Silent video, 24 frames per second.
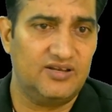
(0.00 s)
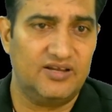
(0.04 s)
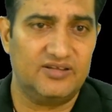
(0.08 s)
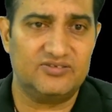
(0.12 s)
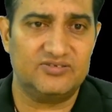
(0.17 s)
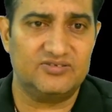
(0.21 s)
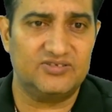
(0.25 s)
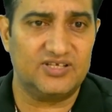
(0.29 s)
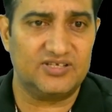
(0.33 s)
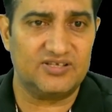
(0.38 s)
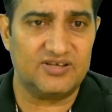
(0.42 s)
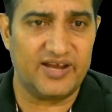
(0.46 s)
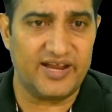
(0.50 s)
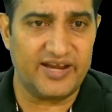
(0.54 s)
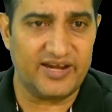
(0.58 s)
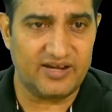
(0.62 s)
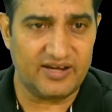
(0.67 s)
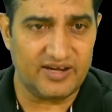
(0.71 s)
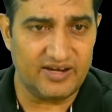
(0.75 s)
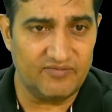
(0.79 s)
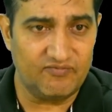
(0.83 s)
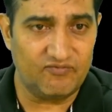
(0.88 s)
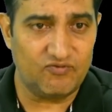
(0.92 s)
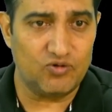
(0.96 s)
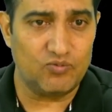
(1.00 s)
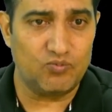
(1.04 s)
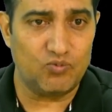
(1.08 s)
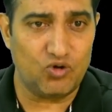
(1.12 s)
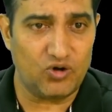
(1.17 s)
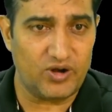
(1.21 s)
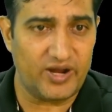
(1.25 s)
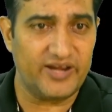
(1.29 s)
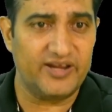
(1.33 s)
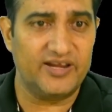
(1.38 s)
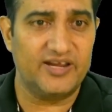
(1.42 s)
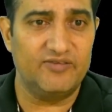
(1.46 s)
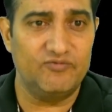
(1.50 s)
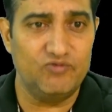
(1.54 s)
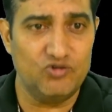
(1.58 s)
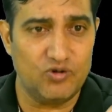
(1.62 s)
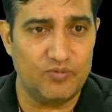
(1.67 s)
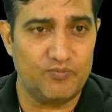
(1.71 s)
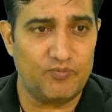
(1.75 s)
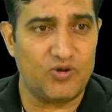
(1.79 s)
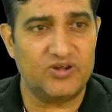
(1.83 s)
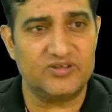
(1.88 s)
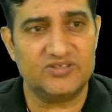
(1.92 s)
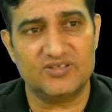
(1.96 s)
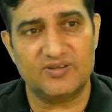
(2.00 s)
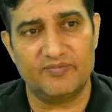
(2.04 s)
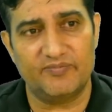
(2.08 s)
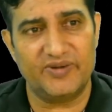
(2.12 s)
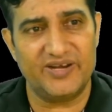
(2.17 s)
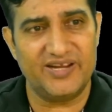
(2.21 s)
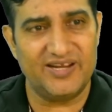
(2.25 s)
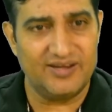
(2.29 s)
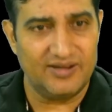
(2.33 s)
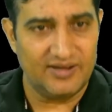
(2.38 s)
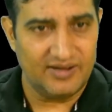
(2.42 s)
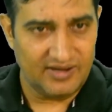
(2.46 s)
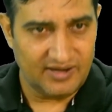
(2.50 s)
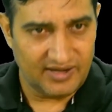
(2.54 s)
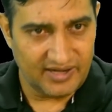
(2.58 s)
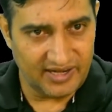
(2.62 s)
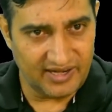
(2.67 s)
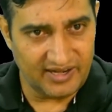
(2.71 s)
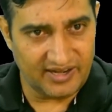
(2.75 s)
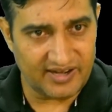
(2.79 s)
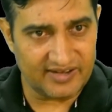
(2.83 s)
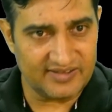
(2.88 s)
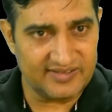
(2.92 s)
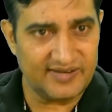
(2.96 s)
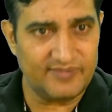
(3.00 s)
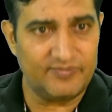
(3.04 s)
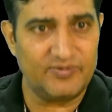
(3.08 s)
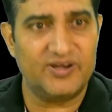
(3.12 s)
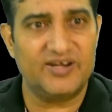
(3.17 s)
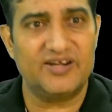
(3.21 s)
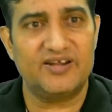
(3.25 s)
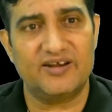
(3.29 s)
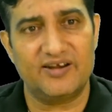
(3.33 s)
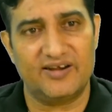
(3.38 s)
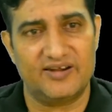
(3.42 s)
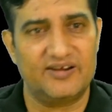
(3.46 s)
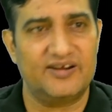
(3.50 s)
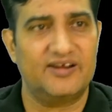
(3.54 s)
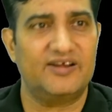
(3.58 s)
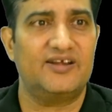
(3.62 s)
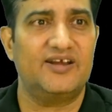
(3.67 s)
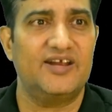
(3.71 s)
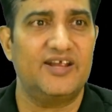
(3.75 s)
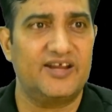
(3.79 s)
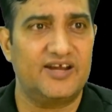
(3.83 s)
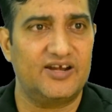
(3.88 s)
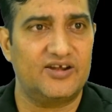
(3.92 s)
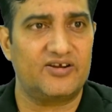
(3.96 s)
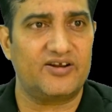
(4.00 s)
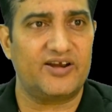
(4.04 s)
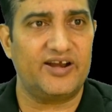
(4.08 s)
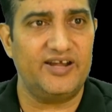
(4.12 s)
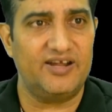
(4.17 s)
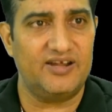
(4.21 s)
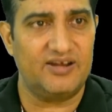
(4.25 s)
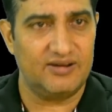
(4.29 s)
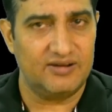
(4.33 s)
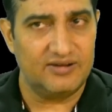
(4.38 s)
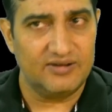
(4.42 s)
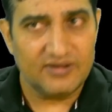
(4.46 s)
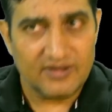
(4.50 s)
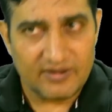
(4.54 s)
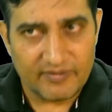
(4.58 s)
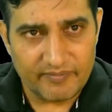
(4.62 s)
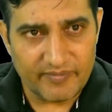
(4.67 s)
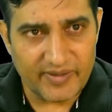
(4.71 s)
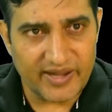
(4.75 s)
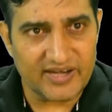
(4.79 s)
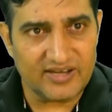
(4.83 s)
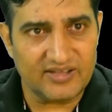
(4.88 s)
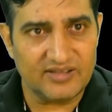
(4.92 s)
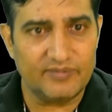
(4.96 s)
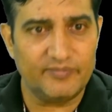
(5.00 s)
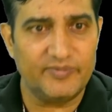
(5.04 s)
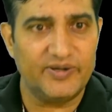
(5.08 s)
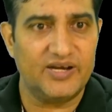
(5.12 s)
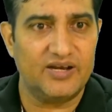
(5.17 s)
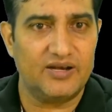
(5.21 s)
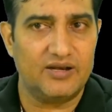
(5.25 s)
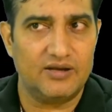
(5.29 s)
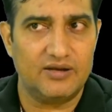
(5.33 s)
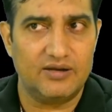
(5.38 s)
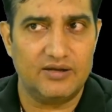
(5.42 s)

Just like in football, I give you a pass, somebody intercept it and take it, right? Man in the middle.